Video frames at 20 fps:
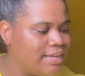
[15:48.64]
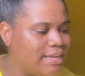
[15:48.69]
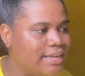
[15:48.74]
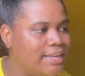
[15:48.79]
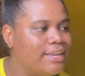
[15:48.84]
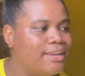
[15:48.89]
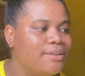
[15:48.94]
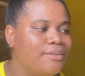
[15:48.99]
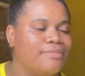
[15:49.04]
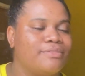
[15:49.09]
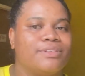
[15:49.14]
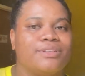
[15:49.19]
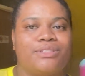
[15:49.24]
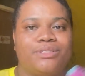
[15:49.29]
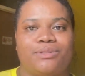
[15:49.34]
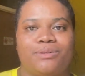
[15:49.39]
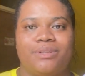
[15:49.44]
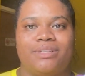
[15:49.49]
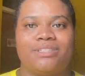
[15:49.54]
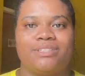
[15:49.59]
I love this
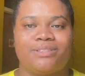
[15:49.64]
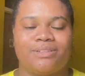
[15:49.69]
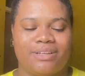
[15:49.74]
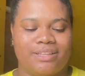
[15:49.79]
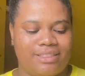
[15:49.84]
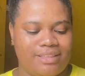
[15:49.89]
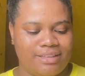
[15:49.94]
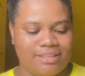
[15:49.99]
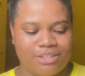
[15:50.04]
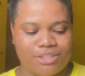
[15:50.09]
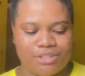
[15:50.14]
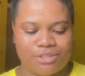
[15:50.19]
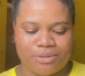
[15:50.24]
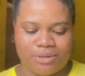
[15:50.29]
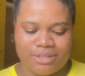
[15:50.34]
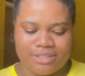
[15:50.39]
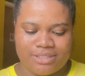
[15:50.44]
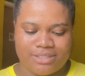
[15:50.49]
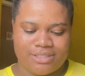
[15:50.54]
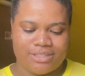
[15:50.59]
shorts, so I think the
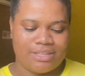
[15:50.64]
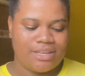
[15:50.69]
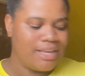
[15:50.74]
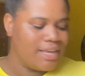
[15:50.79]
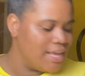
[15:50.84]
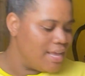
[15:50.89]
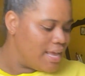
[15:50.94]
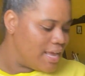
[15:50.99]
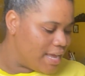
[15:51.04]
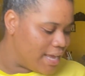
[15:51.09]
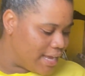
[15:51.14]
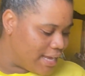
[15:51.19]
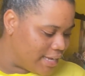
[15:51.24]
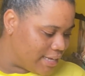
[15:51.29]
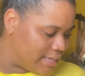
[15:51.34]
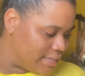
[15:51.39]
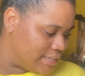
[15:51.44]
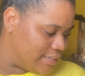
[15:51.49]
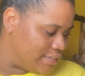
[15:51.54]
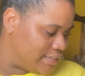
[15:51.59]
shorts
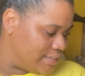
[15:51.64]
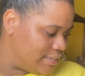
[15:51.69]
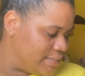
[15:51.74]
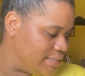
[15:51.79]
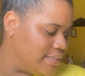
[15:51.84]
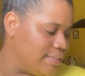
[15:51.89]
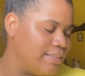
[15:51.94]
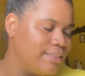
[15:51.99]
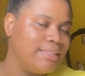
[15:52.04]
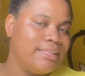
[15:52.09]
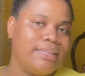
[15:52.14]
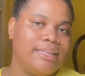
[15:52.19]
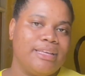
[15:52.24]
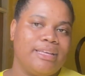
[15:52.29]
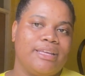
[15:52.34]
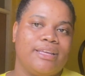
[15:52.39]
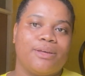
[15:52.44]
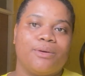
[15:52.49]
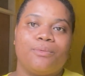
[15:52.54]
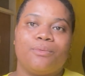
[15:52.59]
and
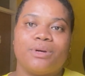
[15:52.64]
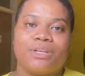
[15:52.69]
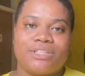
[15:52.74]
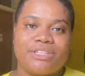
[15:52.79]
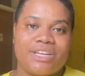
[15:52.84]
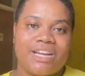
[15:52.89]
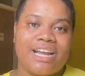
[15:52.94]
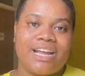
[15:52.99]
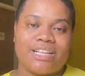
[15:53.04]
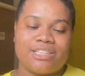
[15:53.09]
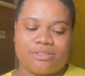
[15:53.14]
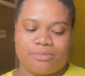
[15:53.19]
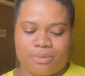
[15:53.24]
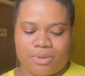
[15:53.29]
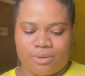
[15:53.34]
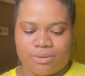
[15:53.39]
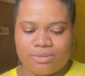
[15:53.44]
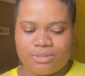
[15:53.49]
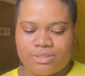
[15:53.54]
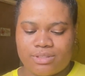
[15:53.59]
the wash your hands
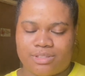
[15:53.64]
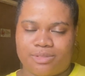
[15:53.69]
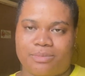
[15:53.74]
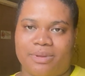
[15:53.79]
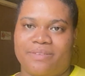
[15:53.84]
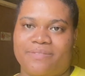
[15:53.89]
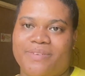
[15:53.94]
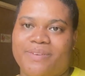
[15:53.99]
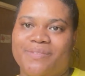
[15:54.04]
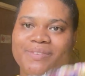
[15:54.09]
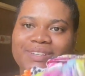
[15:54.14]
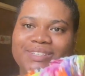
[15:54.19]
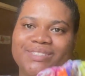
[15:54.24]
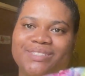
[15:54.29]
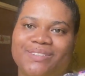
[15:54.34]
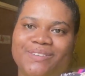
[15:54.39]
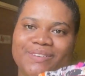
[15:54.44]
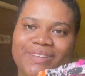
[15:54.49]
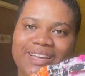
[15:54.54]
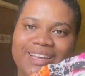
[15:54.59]
blouse is my favorite.
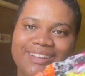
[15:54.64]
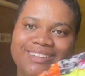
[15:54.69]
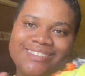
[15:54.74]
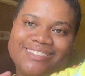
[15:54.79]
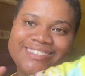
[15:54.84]
So yeah,